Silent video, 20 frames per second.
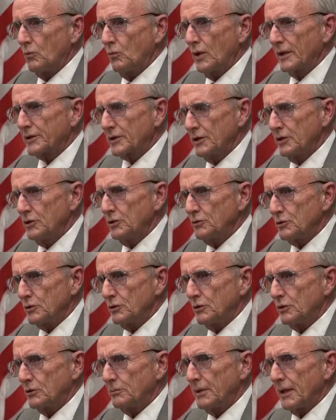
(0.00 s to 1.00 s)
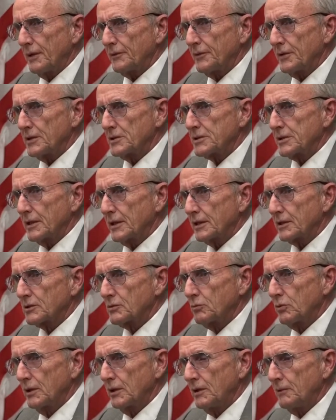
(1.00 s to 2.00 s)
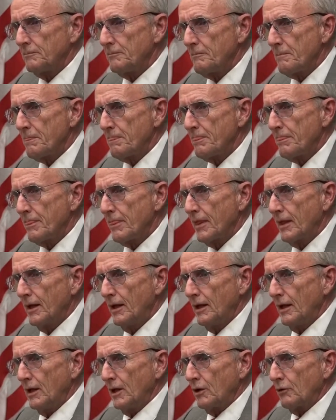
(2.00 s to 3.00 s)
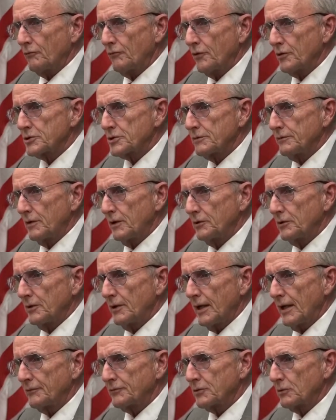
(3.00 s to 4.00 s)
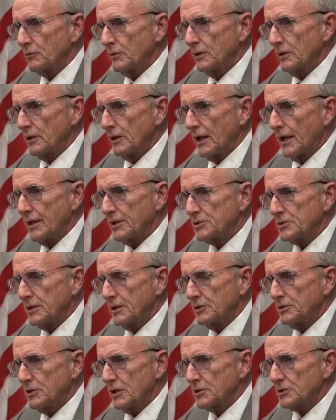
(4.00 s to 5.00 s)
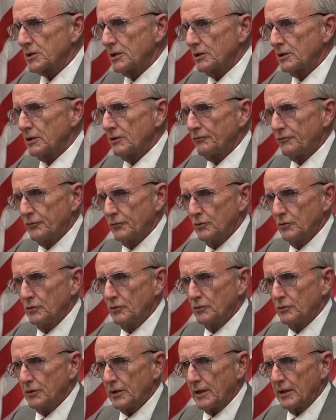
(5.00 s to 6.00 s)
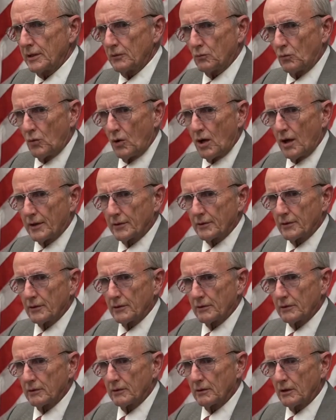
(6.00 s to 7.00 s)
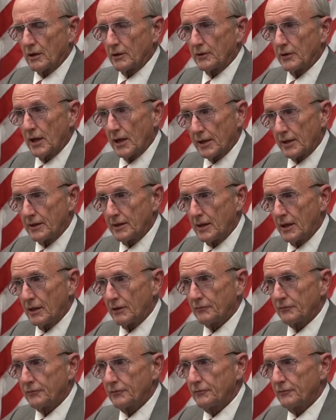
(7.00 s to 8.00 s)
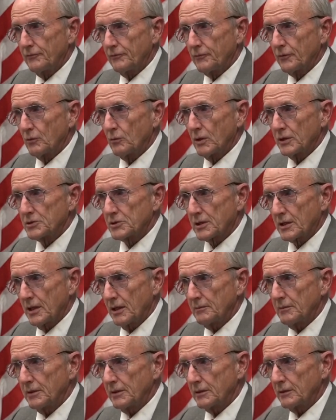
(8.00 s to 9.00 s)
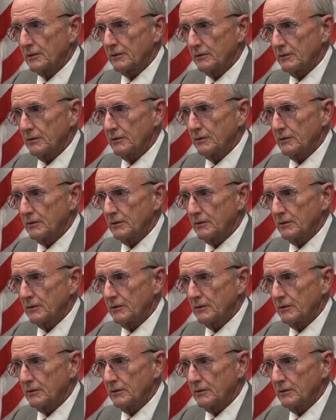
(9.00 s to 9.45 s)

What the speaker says: What can we do about these things? Well, first of all, you have to realize that just a little food and water are not enough for what's coming.